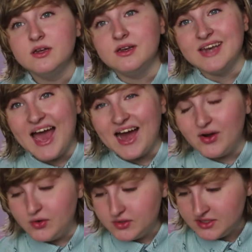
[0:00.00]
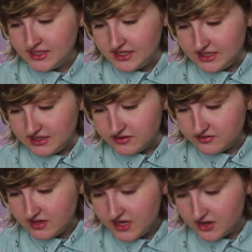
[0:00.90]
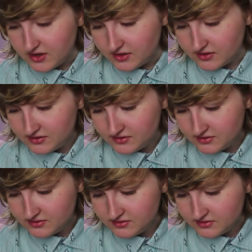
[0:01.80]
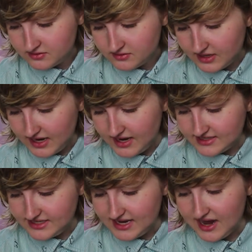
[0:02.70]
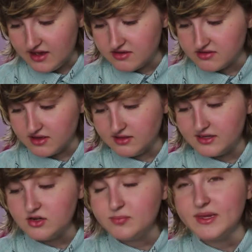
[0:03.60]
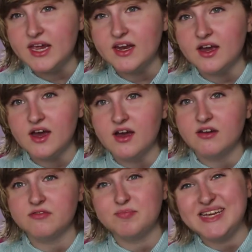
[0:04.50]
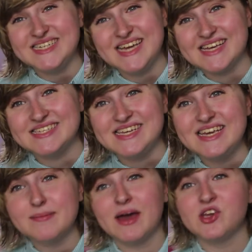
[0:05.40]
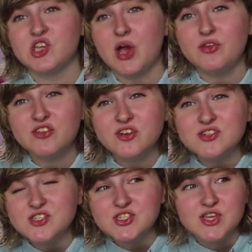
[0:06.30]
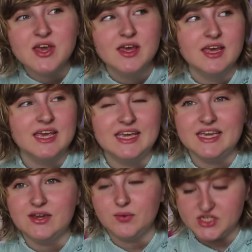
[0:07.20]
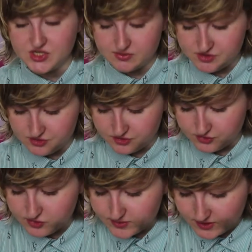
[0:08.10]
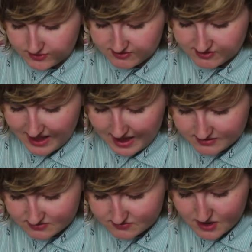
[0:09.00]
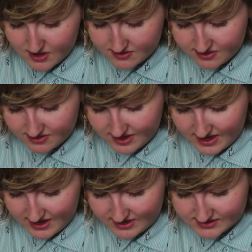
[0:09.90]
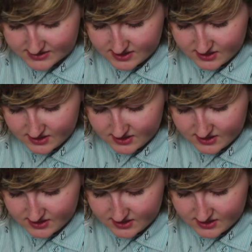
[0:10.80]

now he's here. And he has a little bit of PTSD about shelters. He we took him to the groomers last month and